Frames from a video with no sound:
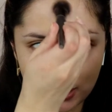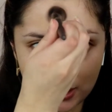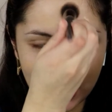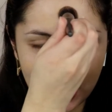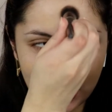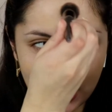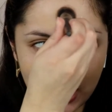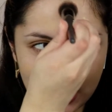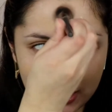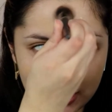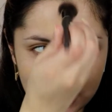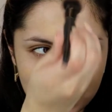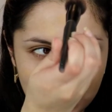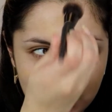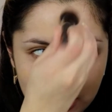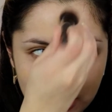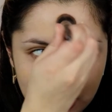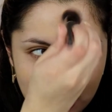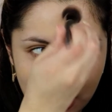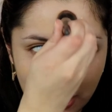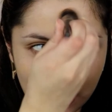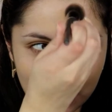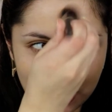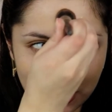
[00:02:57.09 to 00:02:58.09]
Again,
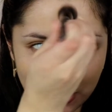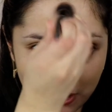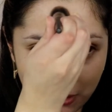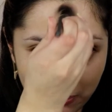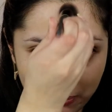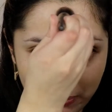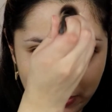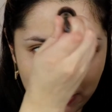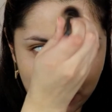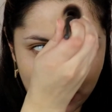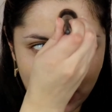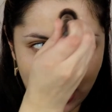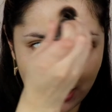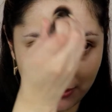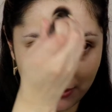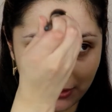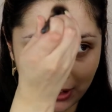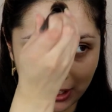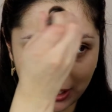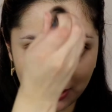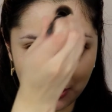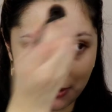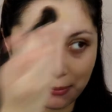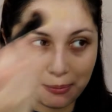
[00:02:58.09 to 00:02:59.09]
TikTok, people have
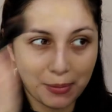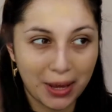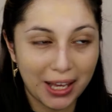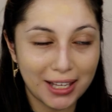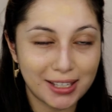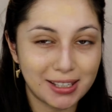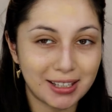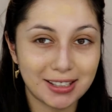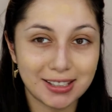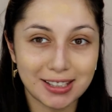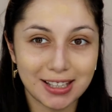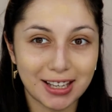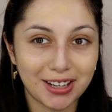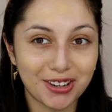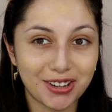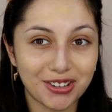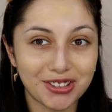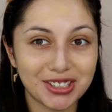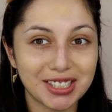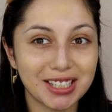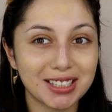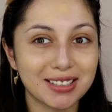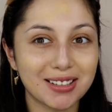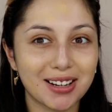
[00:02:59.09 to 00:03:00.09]
amazing skin
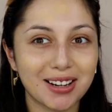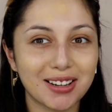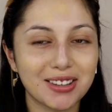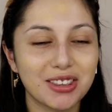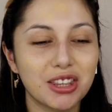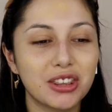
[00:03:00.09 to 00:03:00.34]
on TikTok.